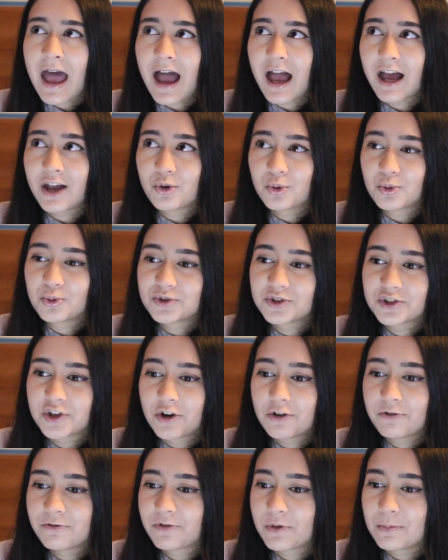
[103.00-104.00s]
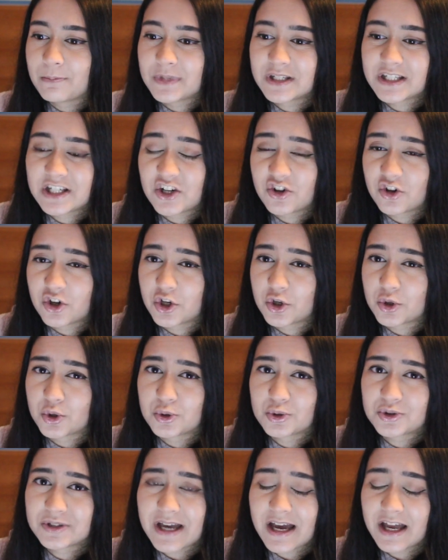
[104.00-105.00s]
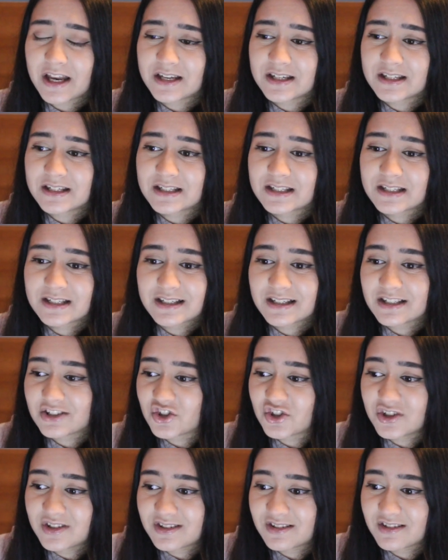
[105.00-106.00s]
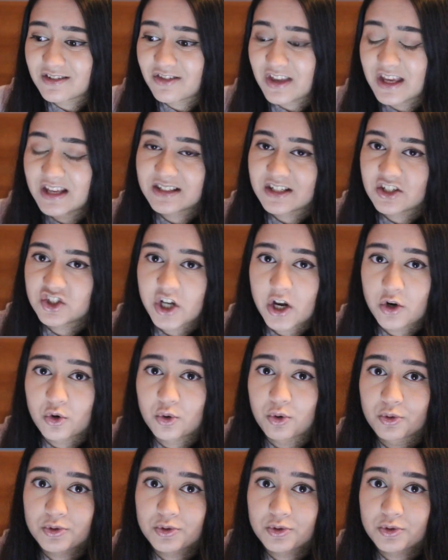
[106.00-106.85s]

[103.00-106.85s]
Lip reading: And also for materials and just things in general,